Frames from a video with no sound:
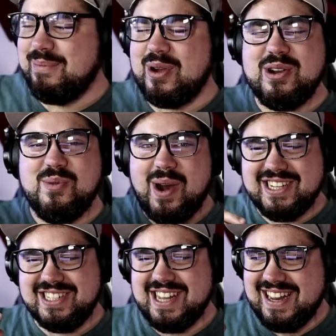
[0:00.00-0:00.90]
I'm gonna
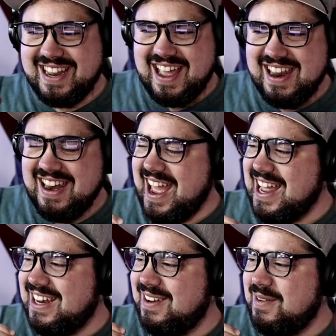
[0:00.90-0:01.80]
watch that again
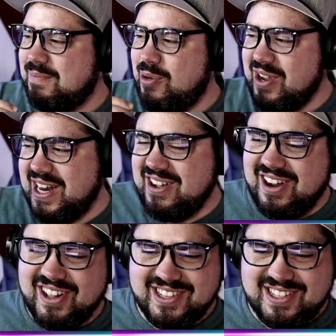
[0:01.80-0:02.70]
and point out
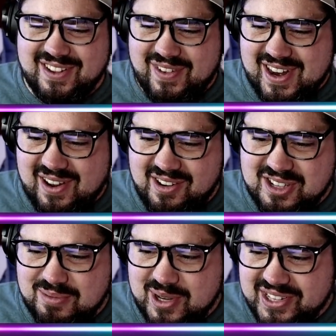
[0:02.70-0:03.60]
all the stuff I
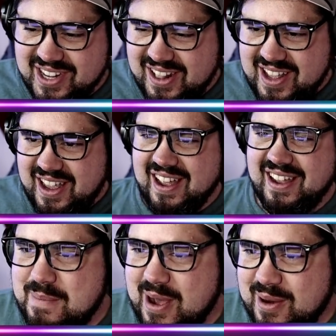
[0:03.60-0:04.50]
noticed musically,
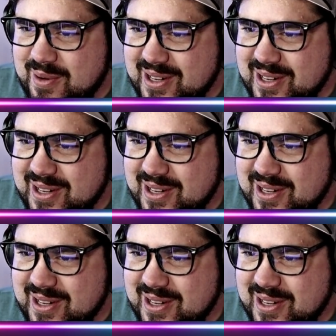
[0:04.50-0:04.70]
but